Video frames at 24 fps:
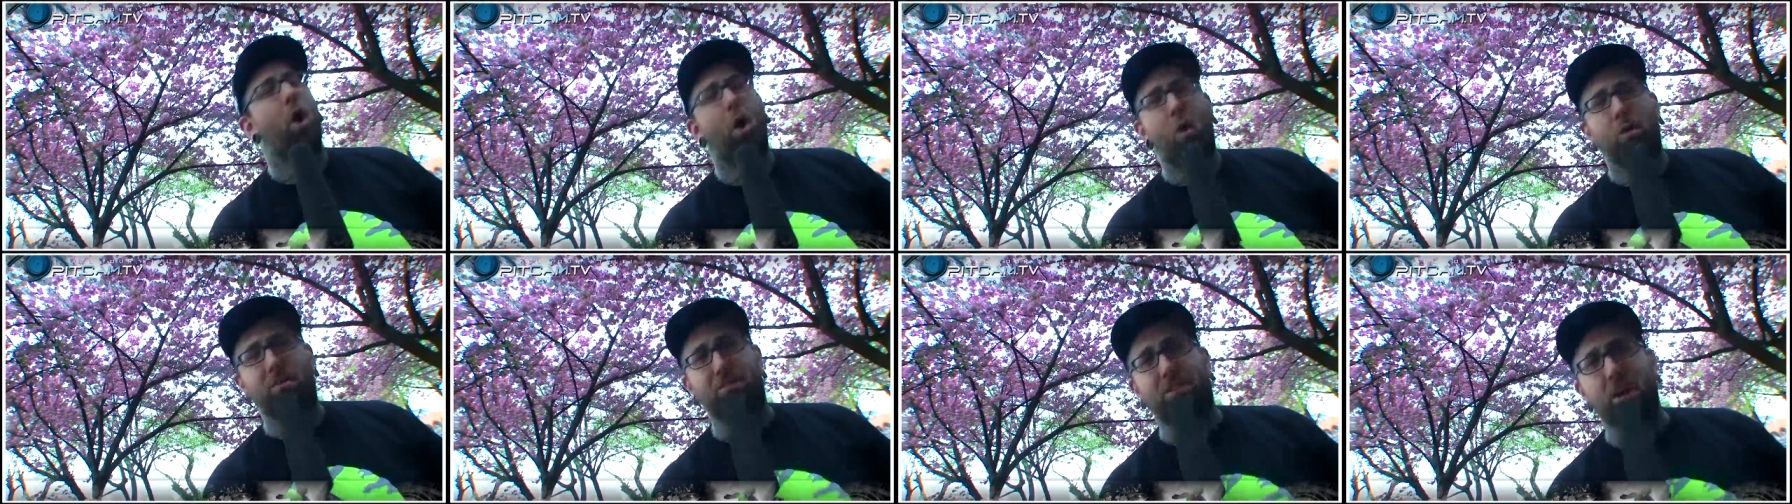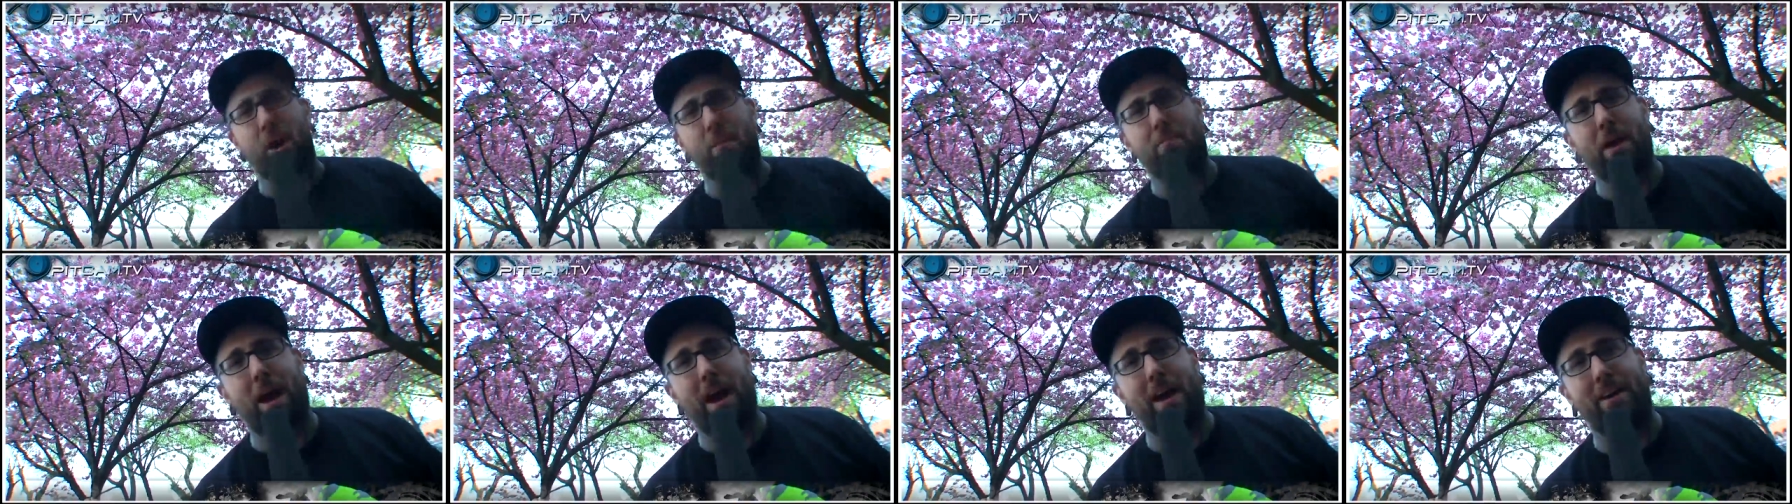What's
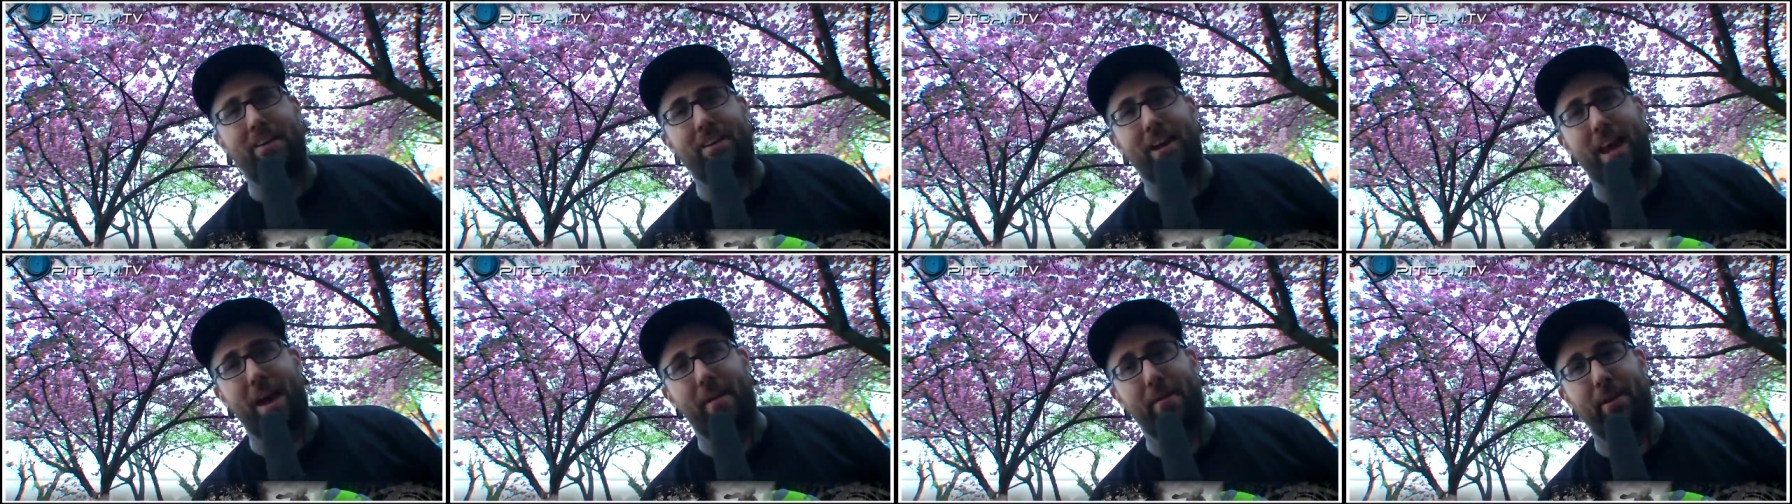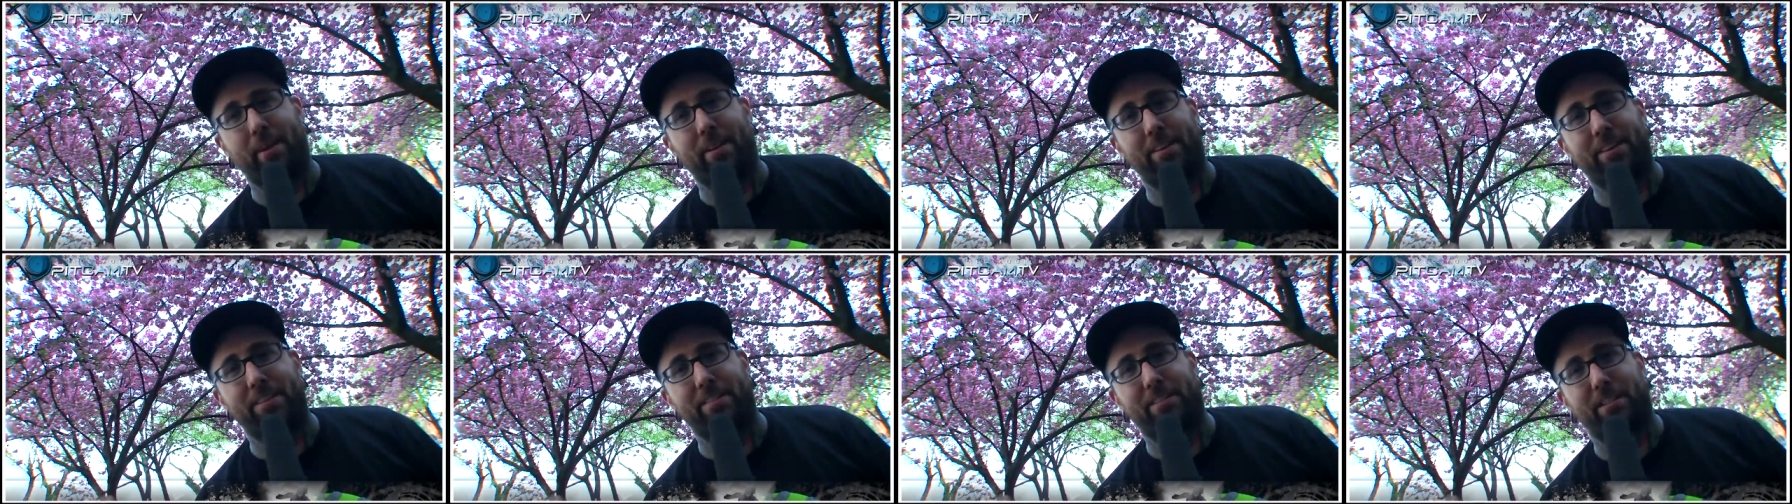up,
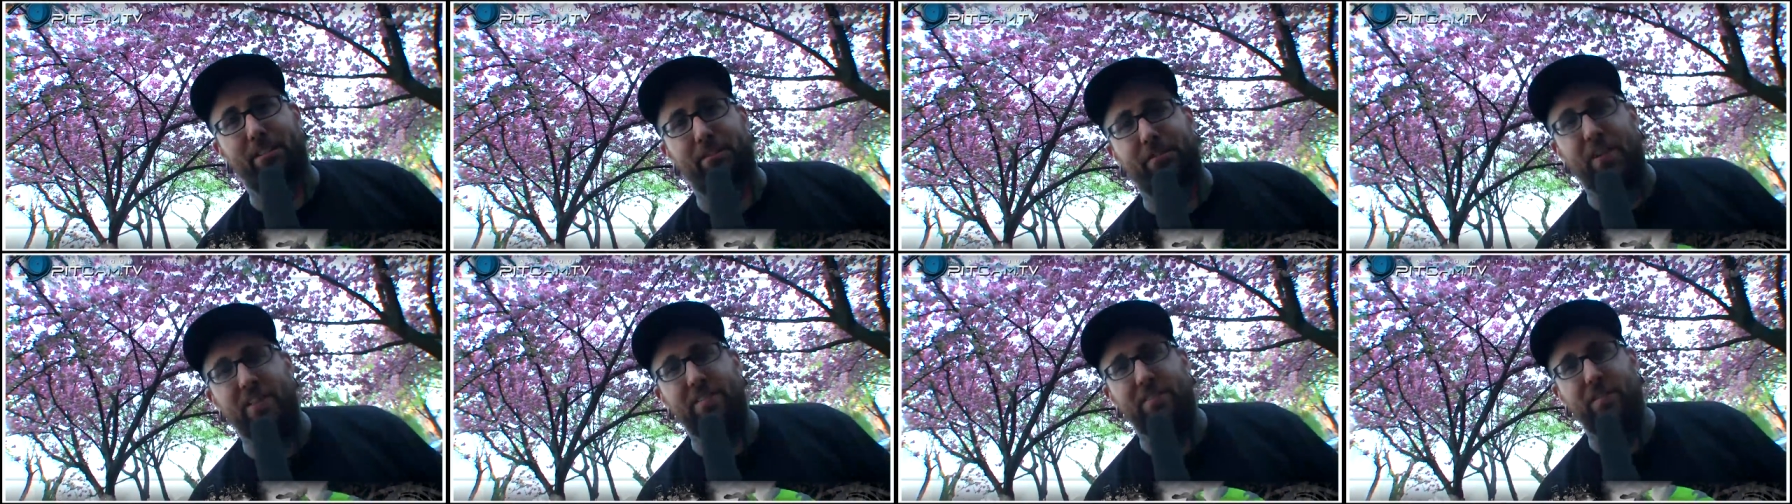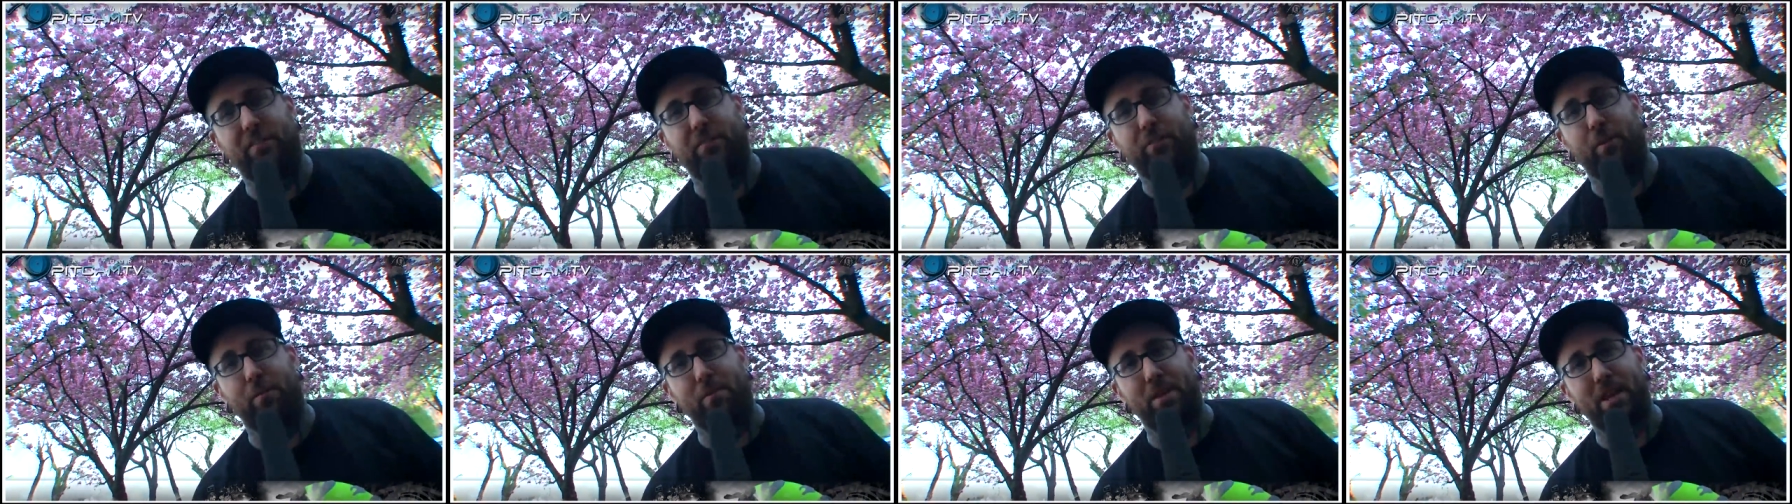goddammit? This is
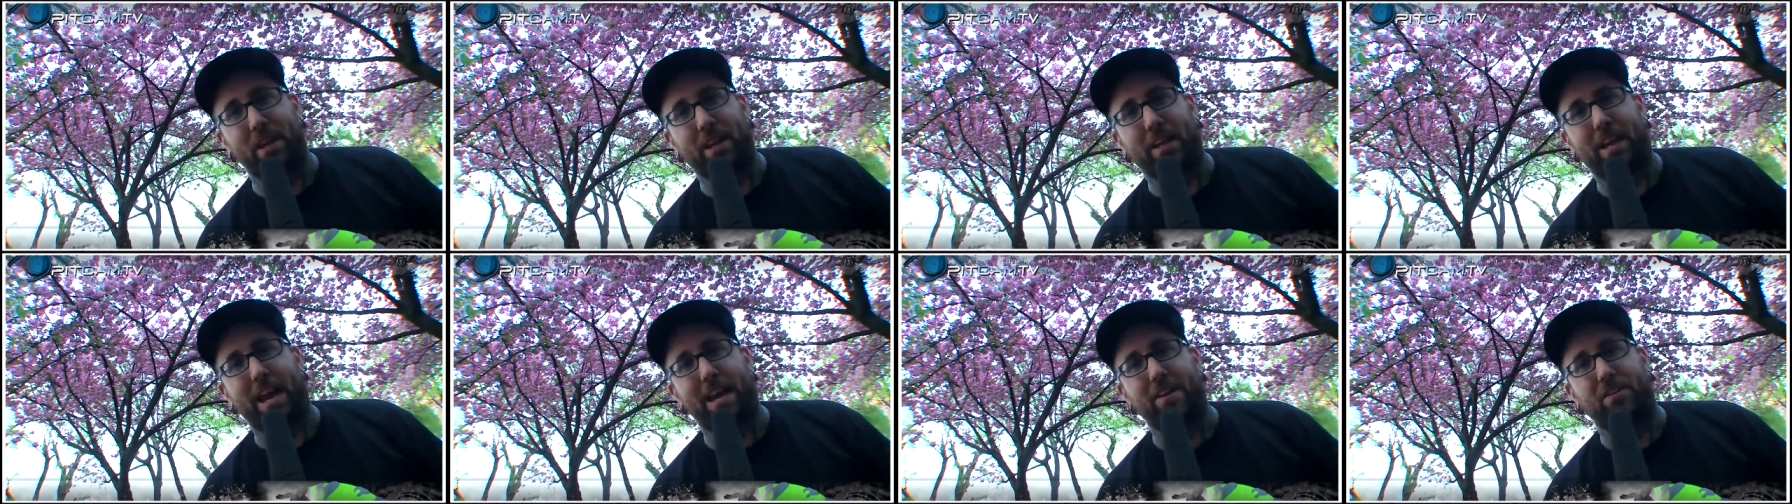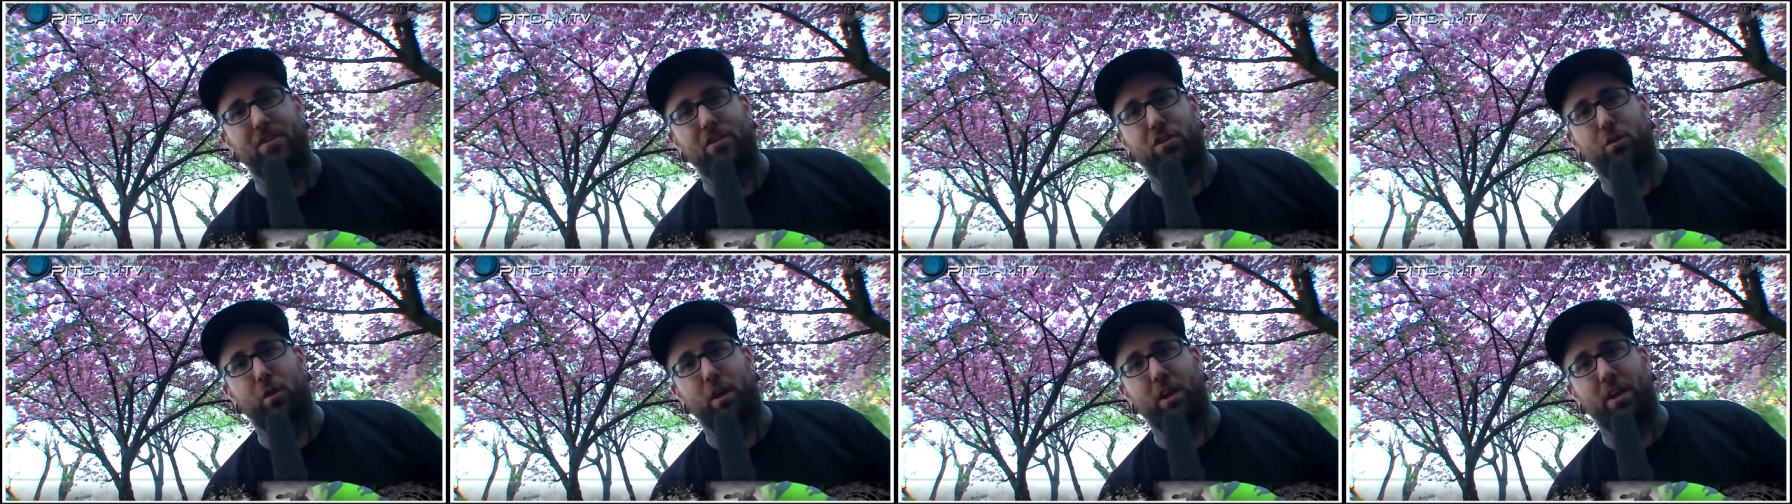Vincent from the
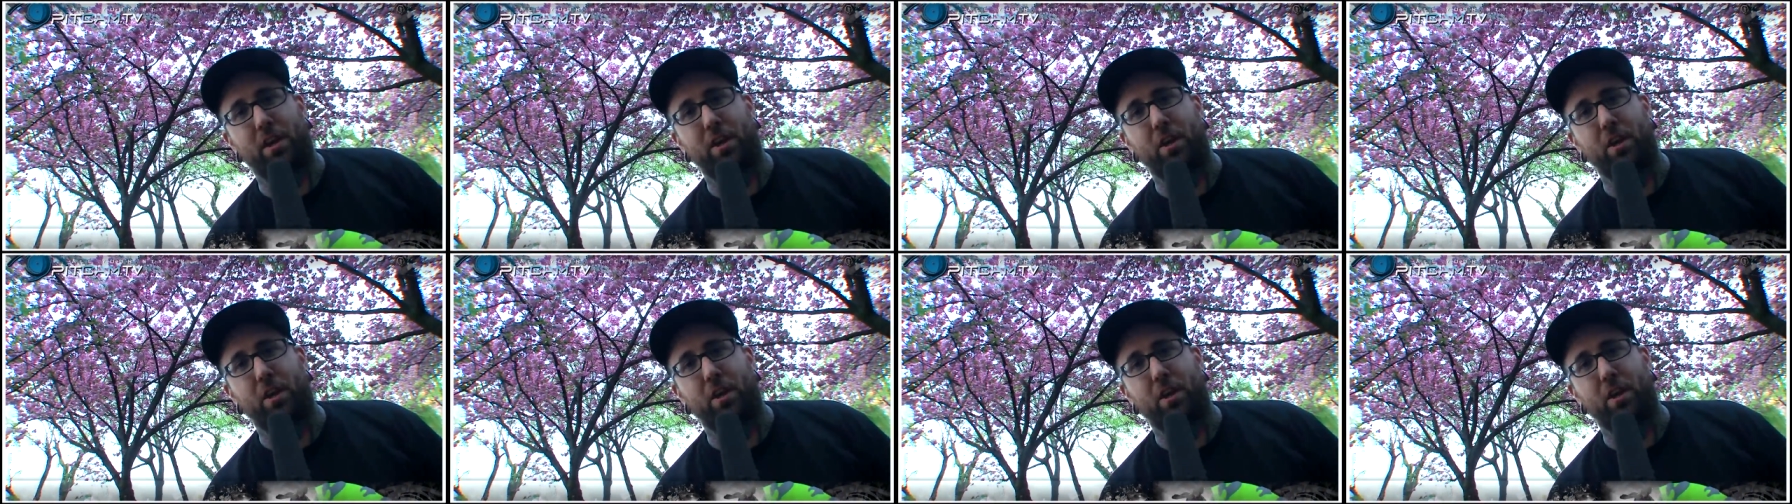Acacia Strain,